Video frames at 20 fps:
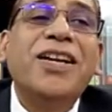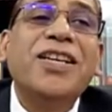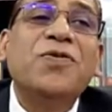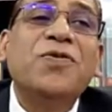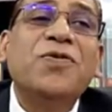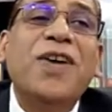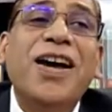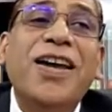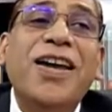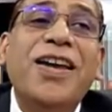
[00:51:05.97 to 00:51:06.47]
that
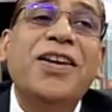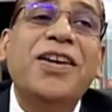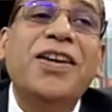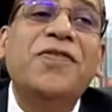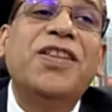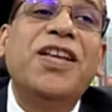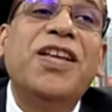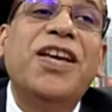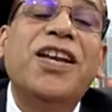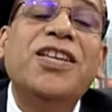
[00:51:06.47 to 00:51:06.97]
is why
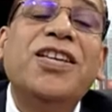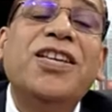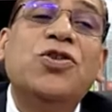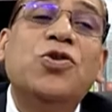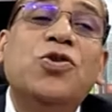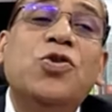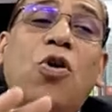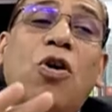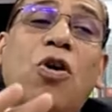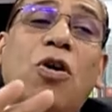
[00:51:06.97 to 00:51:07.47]
if there
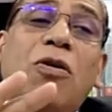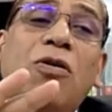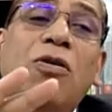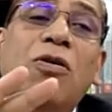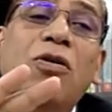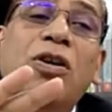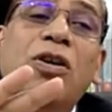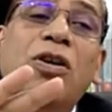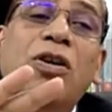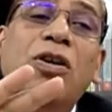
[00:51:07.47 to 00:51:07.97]
is
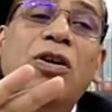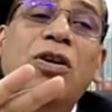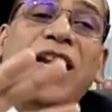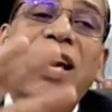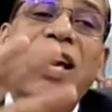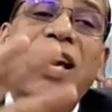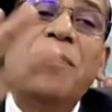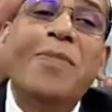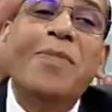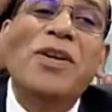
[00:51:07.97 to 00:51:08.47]
no
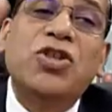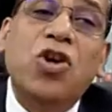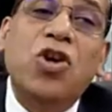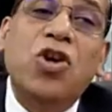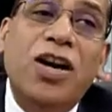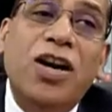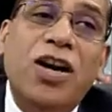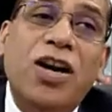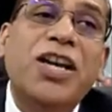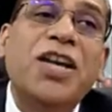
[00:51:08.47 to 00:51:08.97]
clear
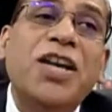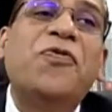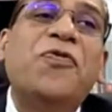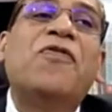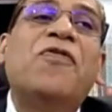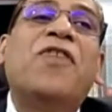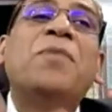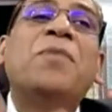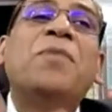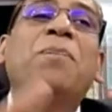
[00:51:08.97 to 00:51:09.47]
majority
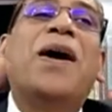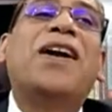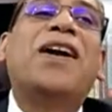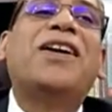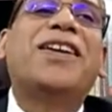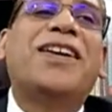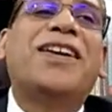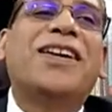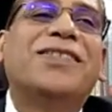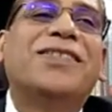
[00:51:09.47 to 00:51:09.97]
for one
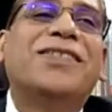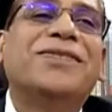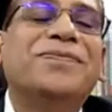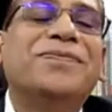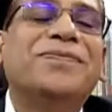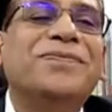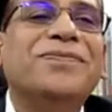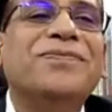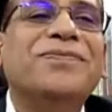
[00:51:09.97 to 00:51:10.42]
party,